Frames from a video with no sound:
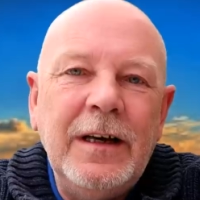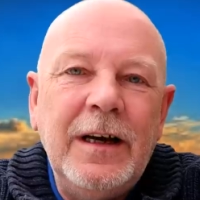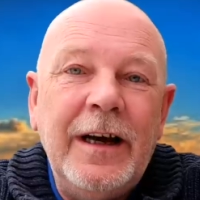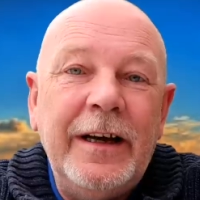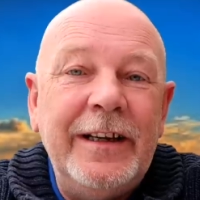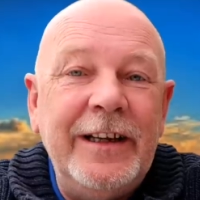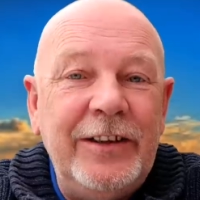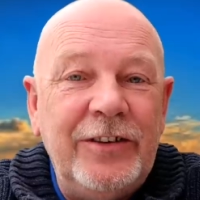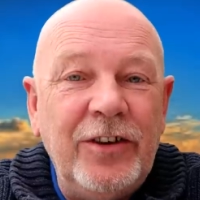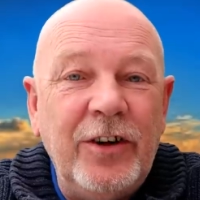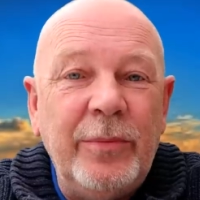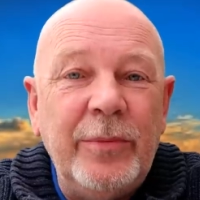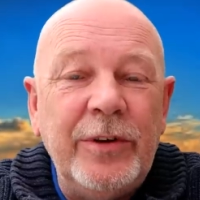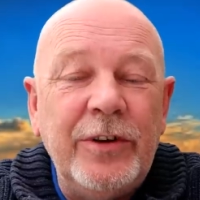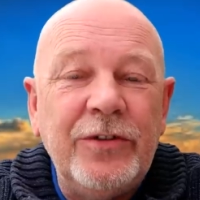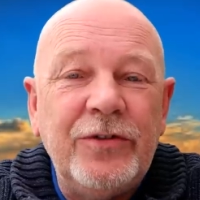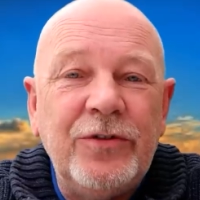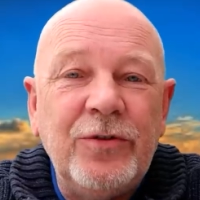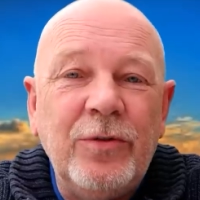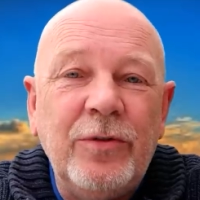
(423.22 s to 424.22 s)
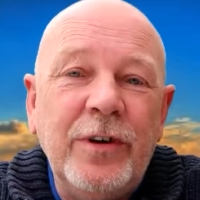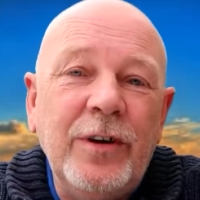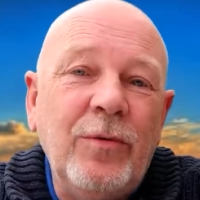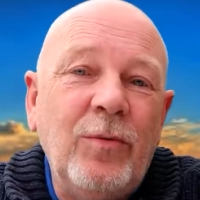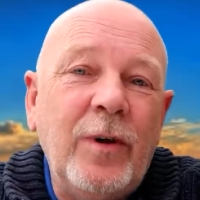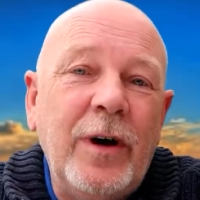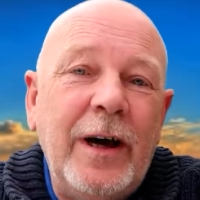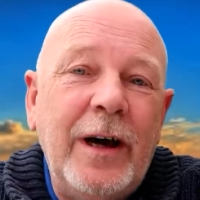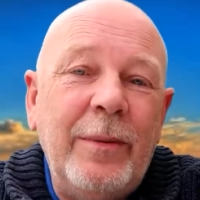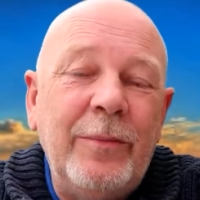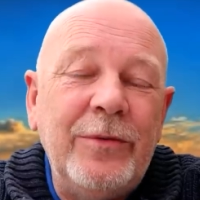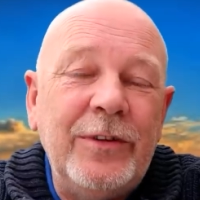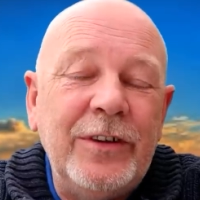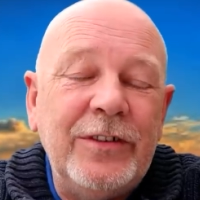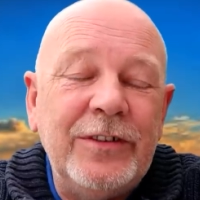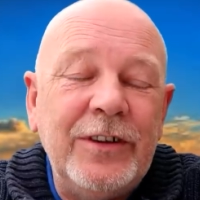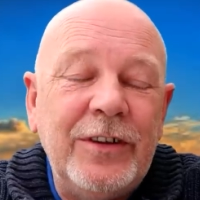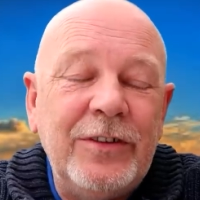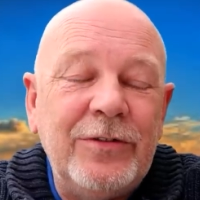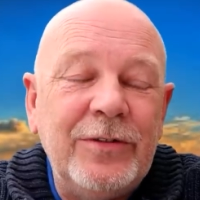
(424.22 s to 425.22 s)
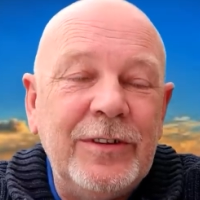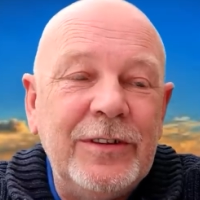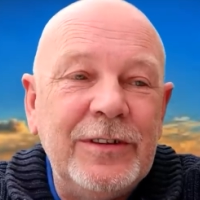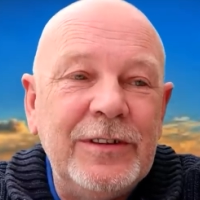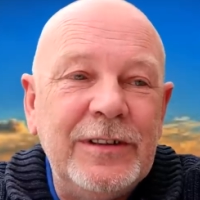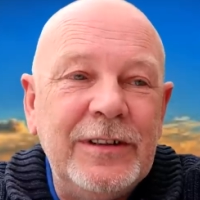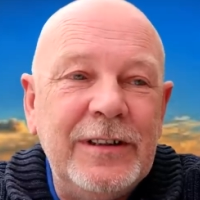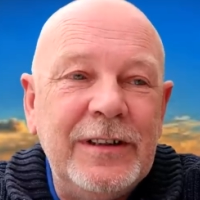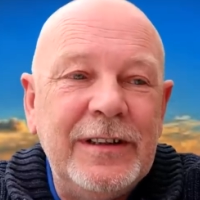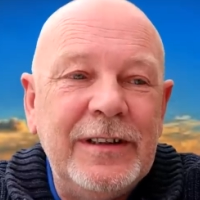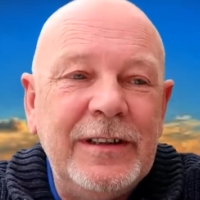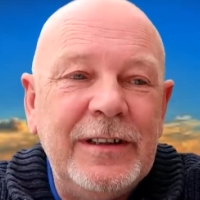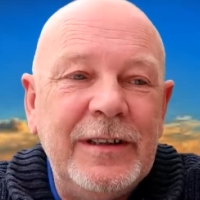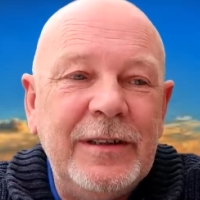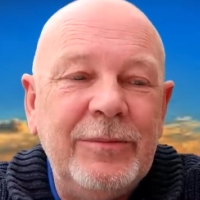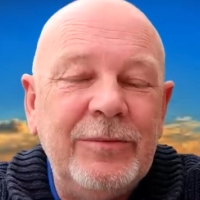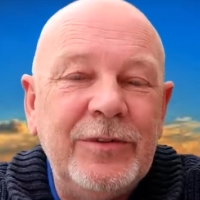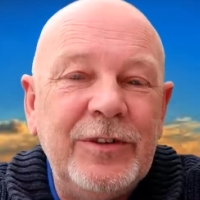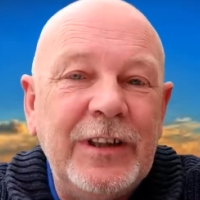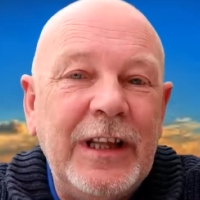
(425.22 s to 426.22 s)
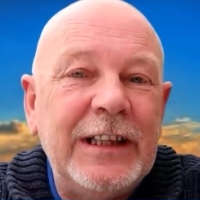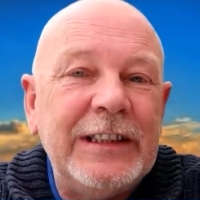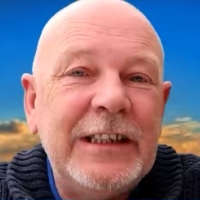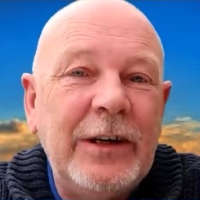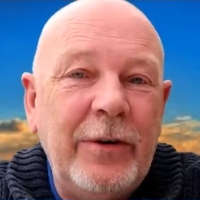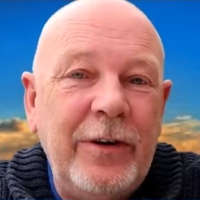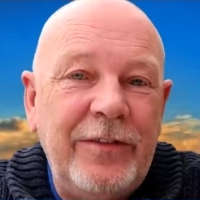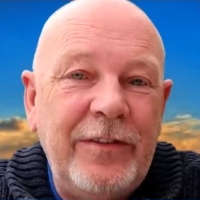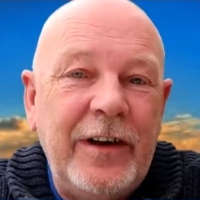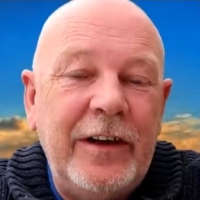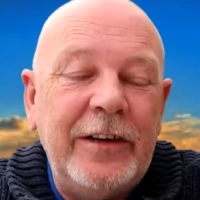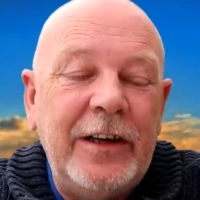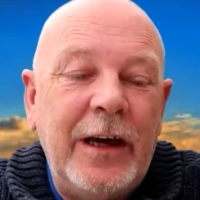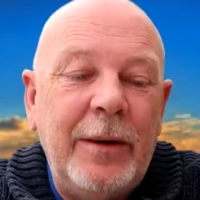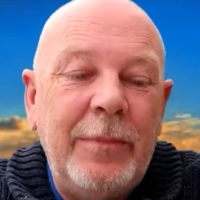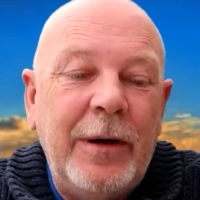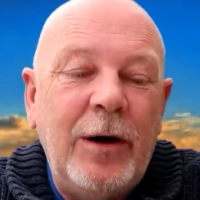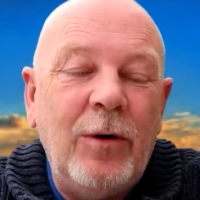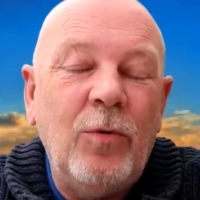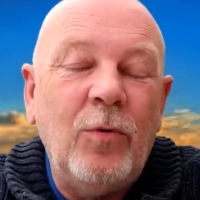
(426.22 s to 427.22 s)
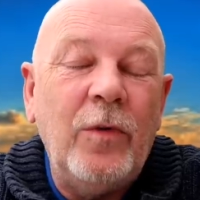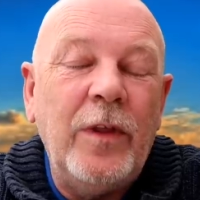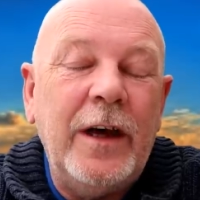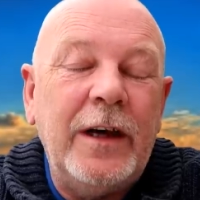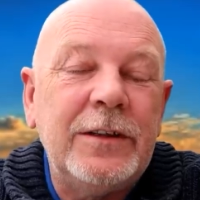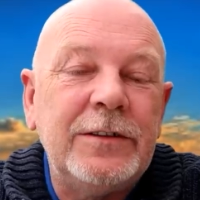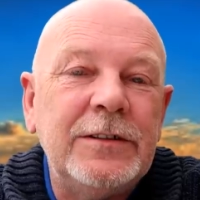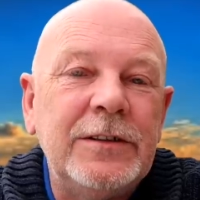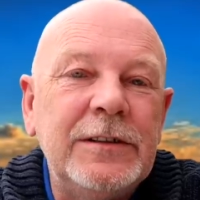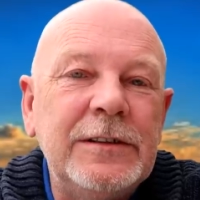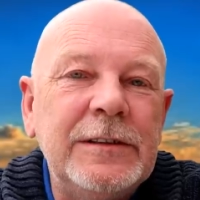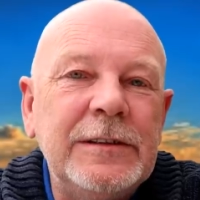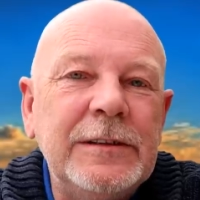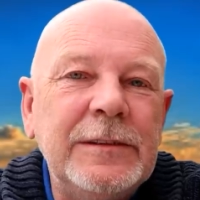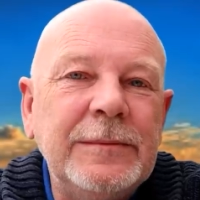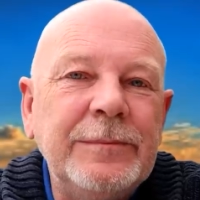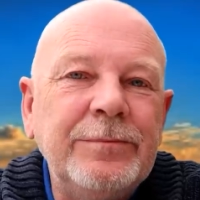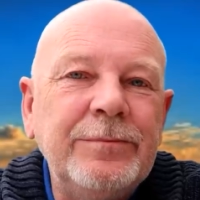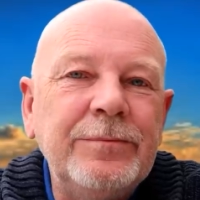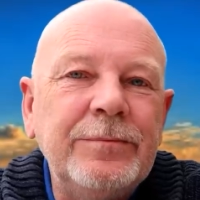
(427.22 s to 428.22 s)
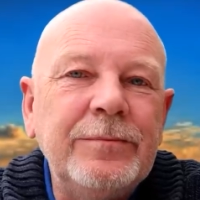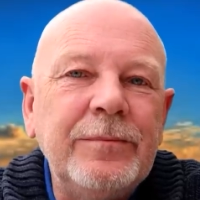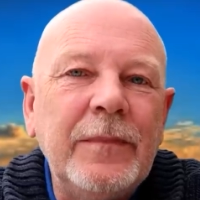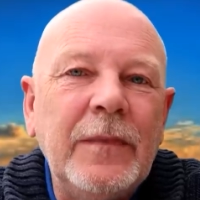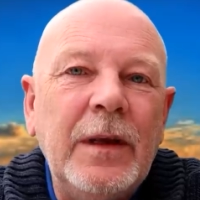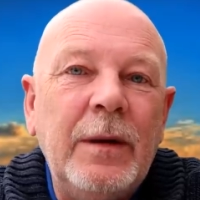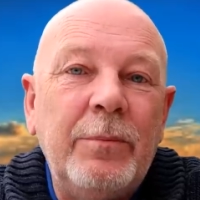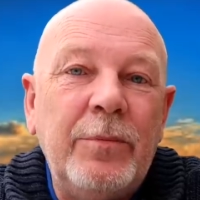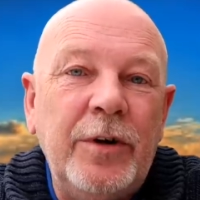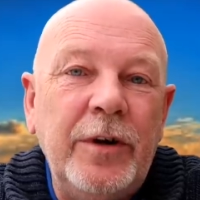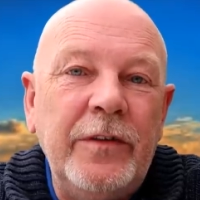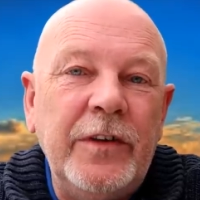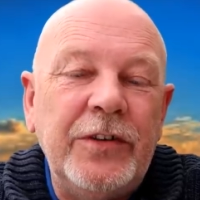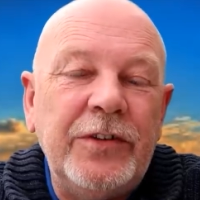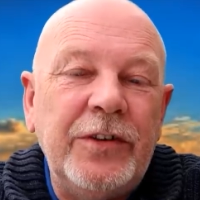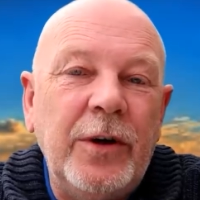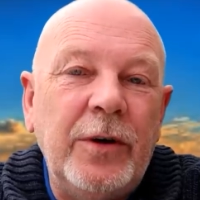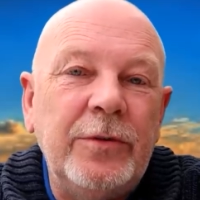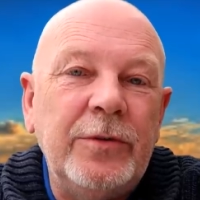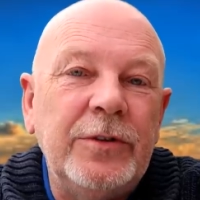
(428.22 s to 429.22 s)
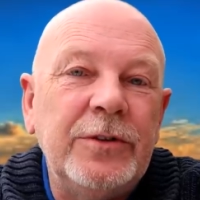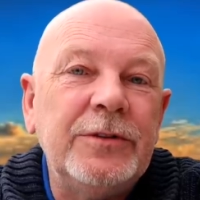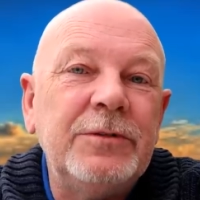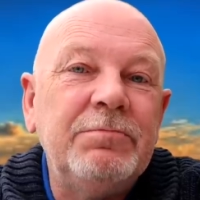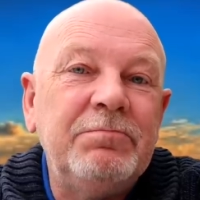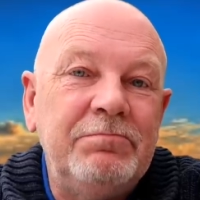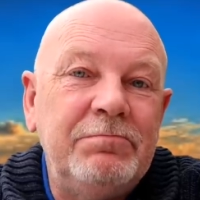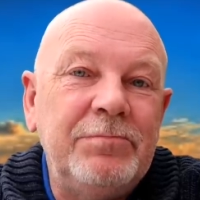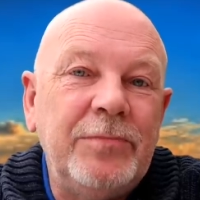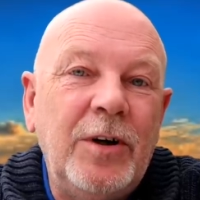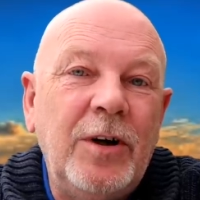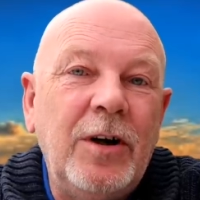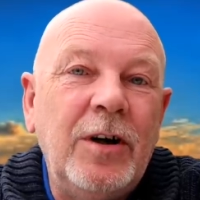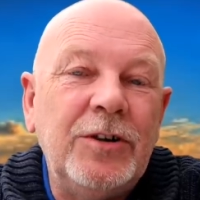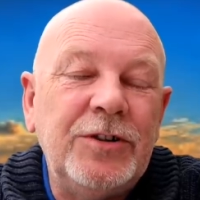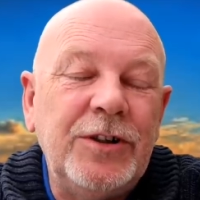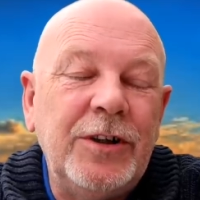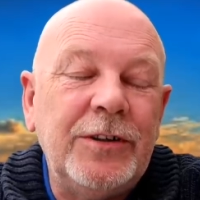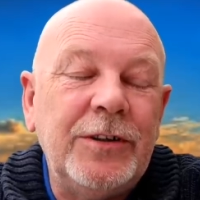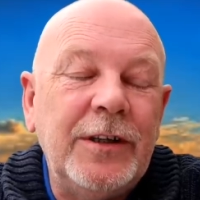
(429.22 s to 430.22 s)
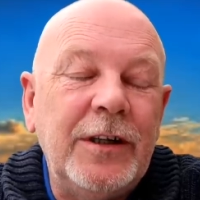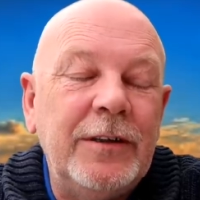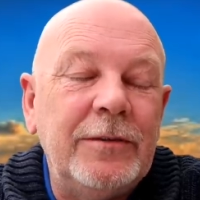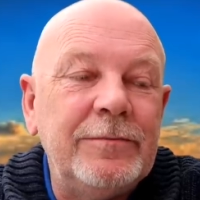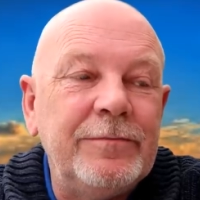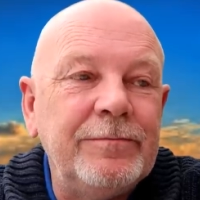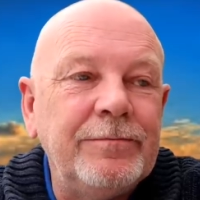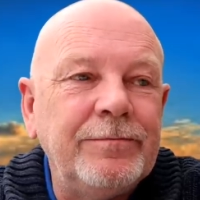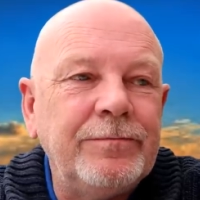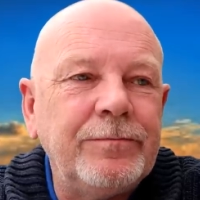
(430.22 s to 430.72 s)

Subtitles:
And he told me the story of what happened, etc. So that's how I found out about all that. Previous owners' bar shut down.